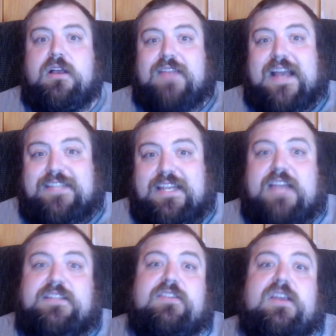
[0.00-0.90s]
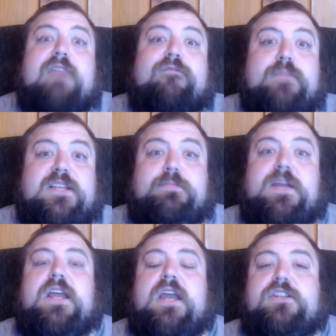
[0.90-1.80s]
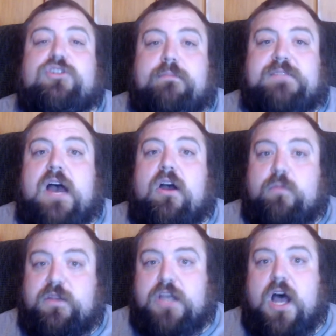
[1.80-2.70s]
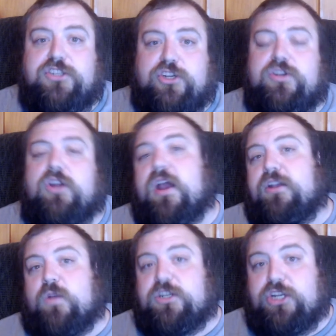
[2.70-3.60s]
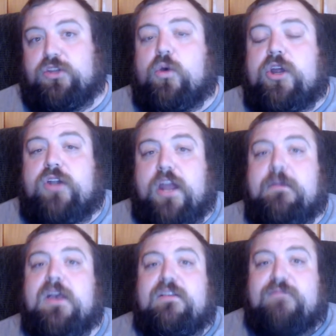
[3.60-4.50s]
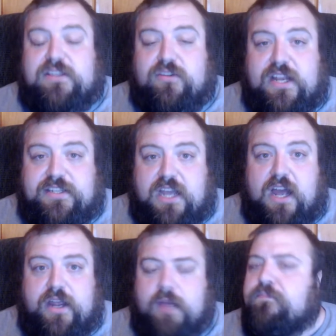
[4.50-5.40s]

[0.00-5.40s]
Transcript: That's the case of the infamous meeting at Trump Tower with Don Jr. and a Russian lawyer named Veselnitskaya.